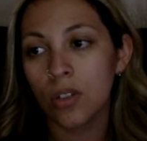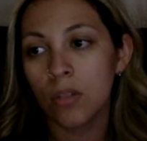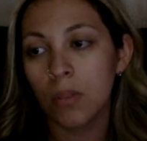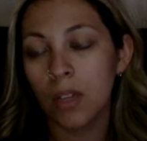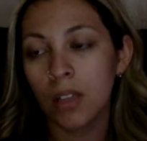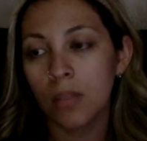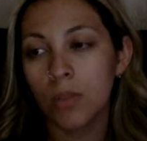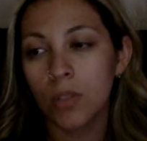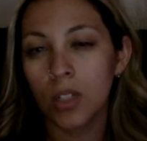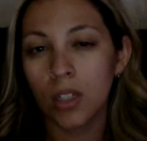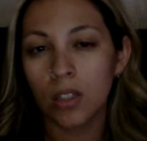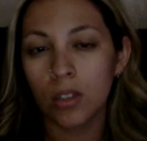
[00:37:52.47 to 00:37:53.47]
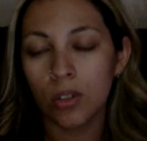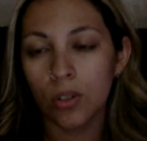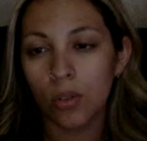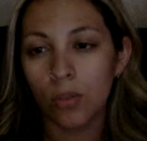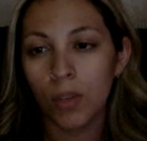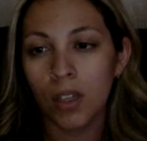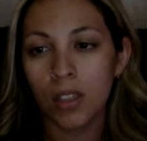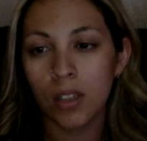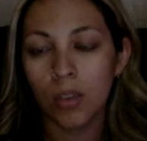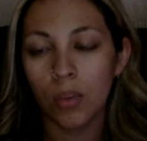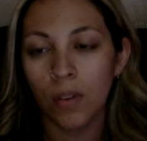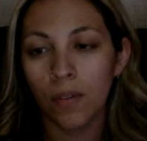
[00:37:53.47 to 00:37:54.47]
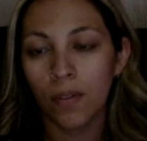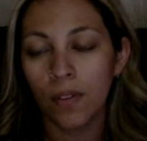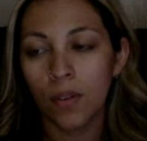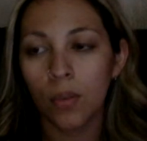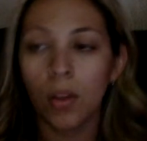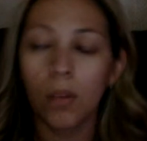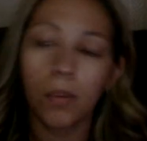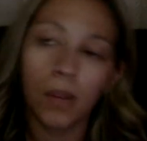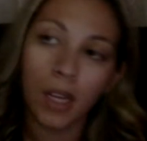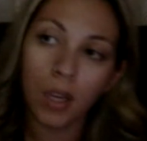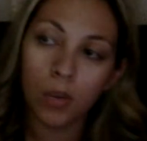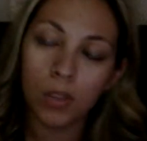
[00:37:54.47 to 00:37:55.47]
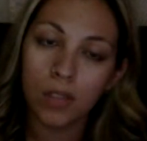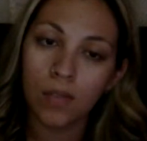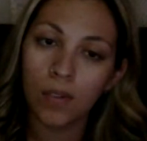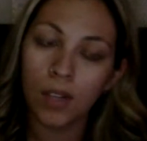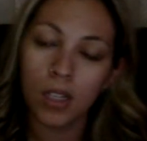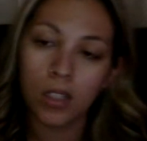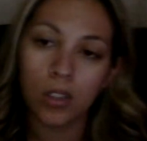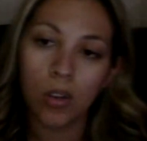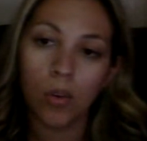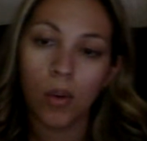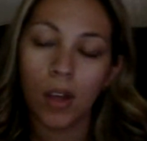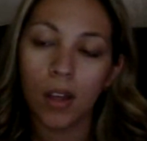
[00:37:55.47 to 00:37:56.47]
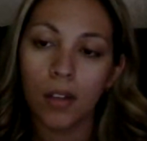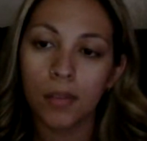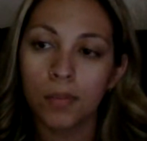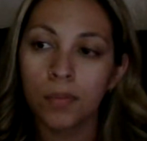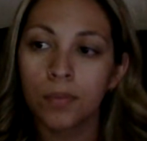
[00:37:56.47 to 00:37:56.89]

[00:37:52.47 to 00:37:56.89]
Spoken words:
She made them chicken soup because they weren't, well, Blake wasn't feeling so well.